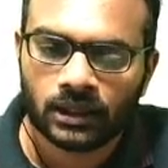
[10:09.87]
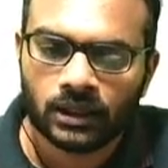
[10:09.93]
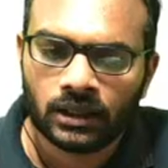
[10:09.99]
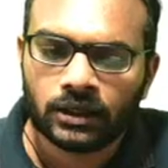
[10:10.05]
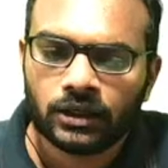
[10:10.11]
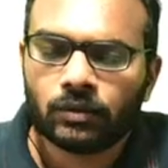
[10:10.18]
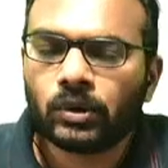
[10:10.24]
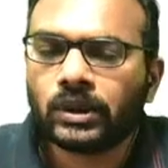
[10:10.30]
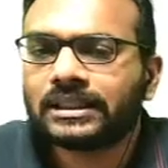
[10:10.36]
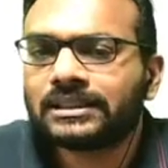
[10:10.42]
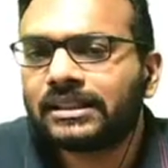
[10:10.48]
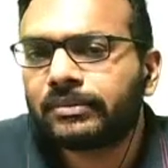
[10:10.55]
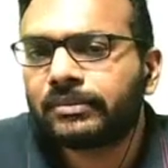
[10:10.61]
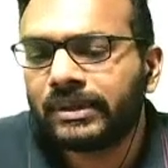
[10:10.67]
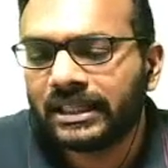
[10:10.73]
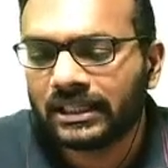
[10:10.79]
Now, what does it
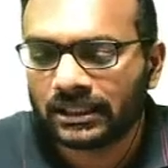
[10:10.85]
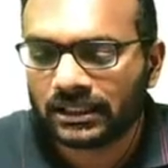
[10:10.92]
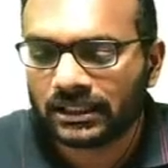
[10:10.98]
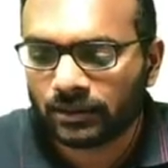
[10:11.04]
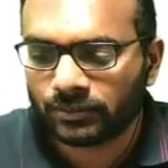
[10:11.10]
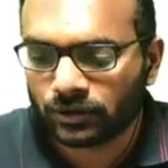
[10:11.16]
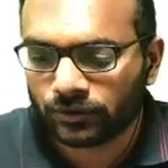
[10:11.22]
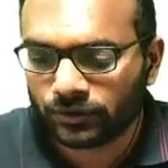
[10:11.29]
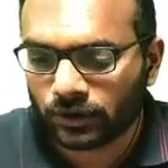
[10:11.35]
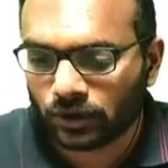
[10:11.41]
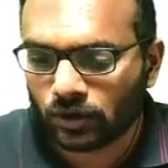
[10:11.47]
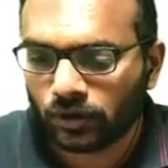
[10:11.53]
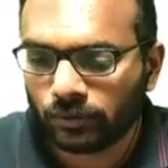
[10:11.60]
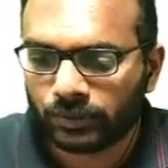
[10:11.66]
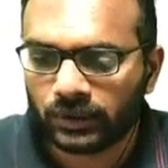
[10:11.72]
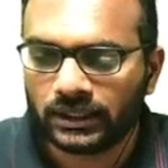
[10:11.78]
mean in terms of the
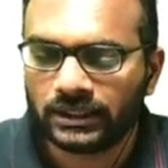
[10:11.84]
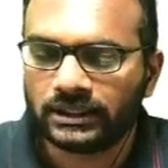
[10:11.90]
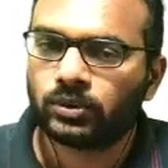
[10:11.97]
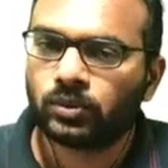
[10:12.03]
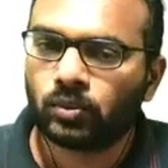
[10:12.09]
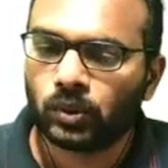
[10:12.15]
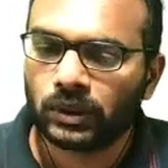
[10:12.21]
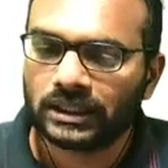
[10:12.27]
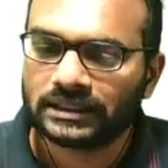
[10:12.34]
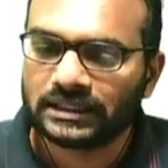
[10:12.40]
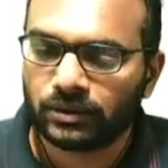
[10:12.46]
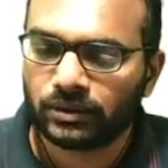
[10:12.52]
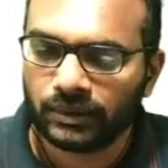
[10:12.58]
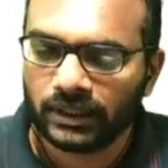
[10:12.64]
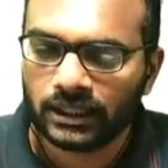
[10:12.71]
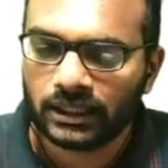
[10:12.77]
components? What does it
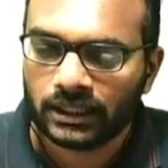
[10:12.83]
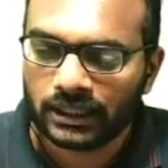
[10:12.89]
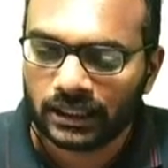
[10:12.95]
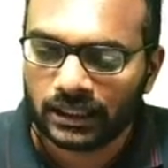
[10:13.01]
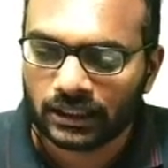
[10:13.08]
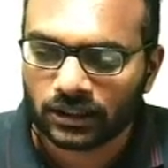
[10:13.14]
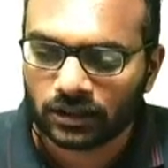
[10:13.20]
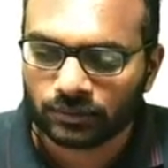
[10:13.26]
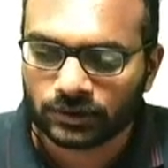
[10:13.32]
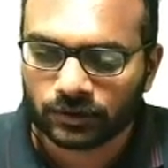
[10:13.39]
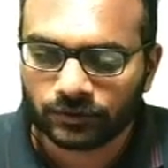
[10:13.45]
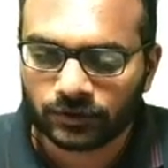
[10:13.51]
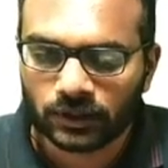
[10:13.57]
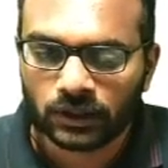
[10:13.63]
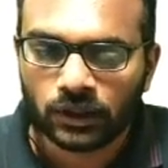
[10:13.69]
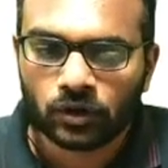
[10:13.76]
mean in terms of
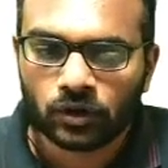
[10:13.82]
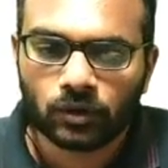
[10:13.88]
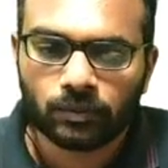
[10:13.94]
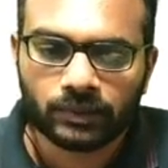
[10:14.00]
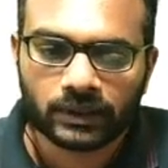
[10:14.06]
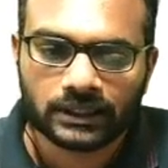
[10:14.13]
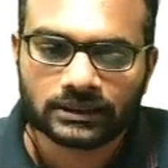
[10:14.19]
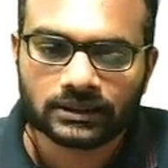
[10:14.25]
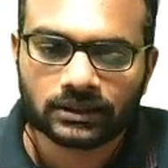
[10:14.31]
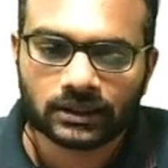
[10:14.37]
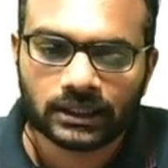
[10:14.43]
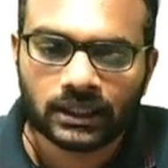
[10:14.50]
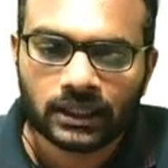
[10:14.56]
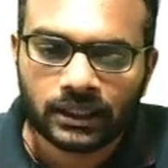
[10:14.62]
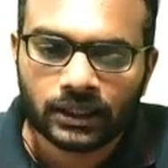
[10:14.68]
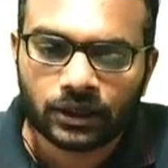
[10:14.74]
the components? All right.
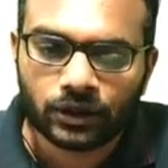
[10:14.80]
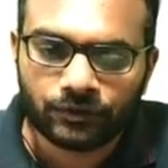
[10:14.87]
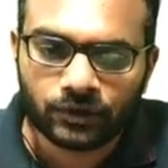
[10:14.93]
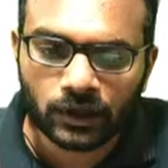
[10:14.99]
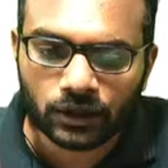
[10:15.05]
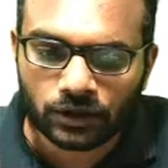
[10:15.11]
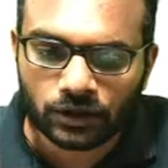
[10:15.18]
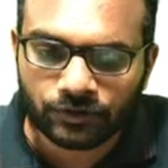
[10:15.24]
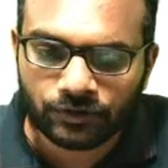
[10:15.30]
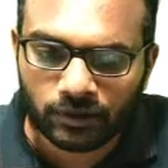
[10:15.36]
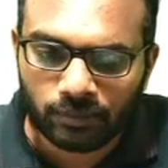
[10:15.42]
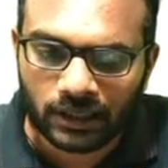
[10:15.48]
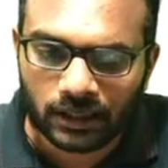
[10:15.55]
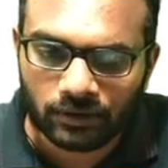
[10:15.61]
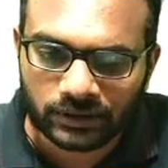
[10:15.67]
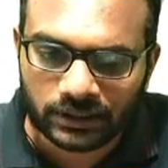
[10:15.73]
Now, if you are not
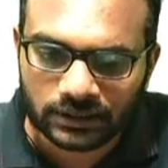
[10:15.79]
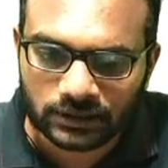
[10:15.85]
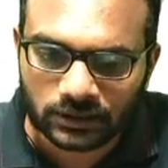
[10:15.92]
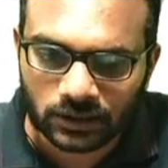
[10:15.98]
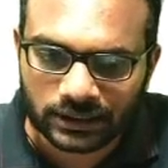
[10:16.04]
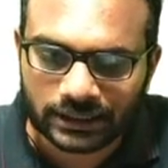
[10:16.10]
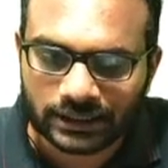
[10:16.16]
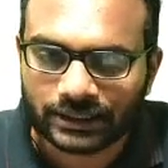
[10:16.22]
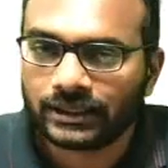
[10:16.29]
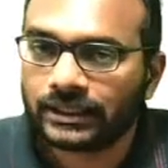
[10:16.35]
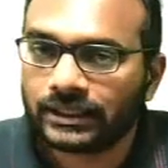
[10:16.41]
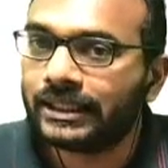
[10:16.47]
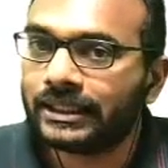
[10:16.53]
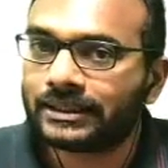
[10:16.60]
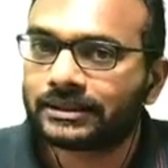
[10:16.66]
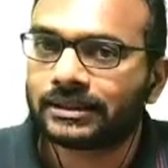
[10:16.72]
familiar with this notation,
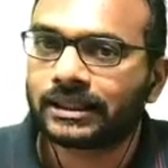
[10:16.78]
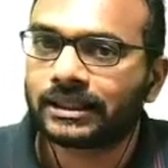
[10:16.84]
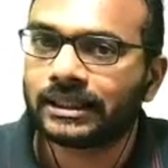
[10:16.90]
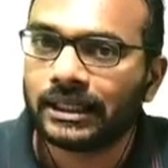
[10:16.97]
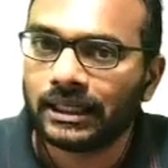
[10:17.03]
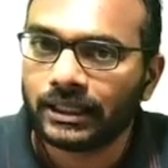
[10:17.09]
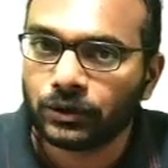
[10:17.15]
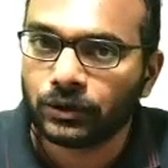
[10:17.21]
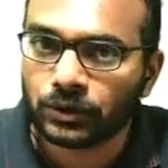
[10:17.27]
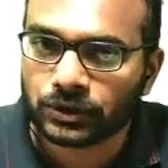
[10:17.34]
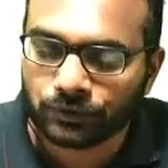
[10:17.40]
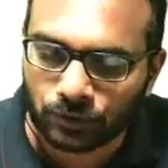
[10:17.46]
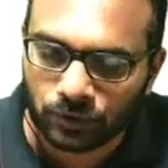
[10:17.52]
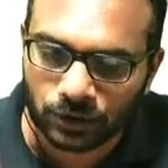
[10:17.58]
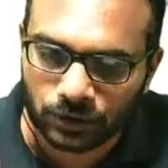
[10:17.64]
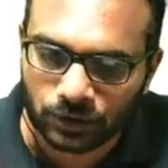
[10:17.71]
it's really
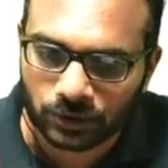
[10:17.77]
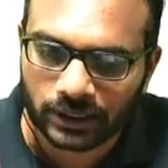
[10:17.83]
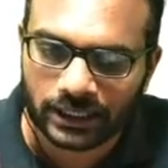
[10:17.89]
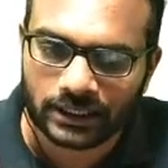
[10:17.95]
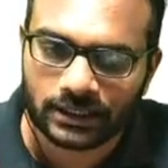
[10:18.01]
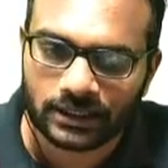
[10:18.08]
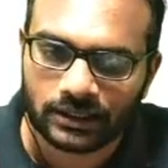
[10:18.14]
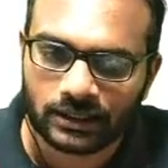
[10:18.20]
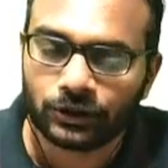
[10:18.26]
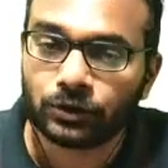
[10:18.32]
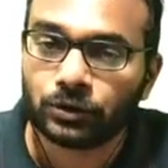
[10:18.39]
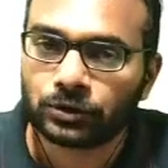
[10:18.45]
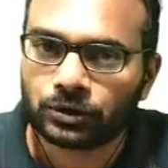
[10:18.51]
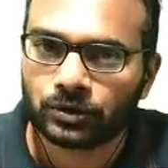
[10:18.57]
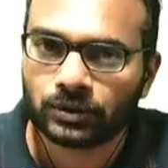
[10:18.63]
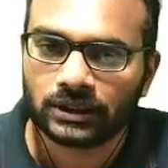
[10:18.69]
useful to get
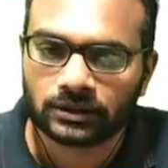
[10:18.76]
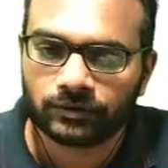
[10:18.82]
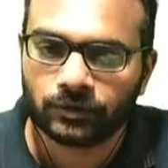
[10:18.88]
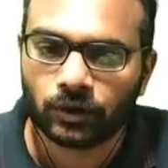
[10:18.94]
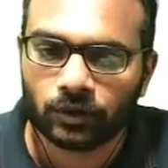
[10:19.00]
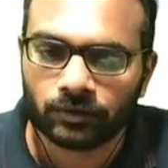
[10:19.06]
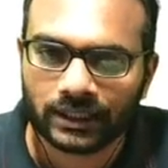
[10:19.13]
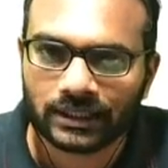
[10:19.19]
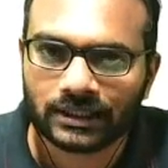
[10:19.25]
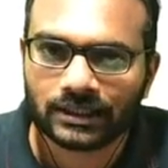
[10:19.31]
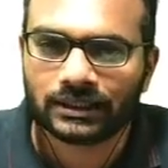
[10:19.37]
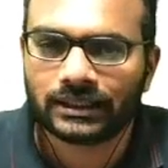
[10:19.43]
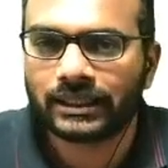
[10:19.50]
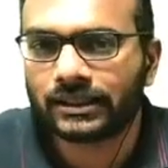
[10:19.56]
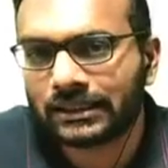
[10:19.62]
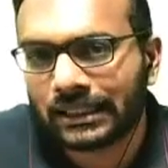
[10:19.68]
used to this 4 vector,
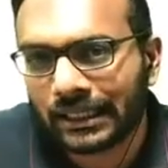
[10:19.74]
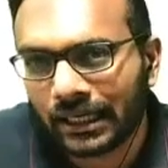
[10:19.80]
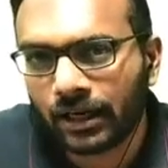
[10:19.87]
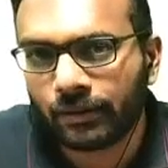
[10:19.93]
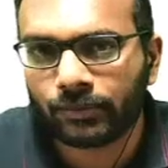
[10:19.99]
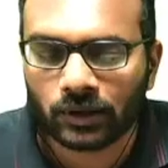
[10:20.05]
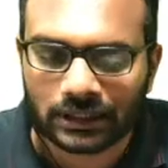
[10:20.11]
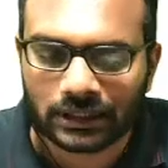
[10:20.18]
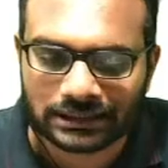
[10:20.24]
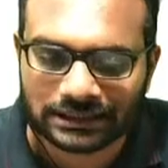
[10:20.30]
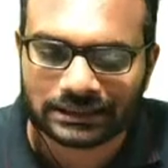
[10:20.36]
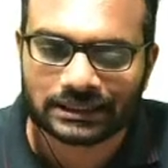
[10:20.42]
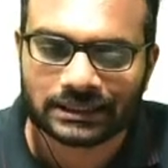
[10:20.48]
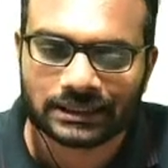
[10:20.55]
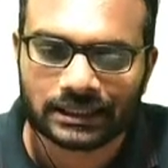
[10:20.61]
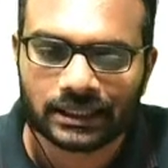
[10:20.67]
their scalar products,
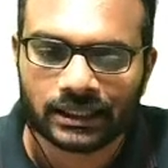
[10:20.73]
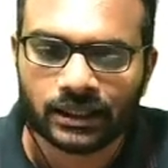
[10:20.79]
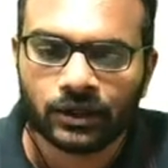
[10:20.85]
etc.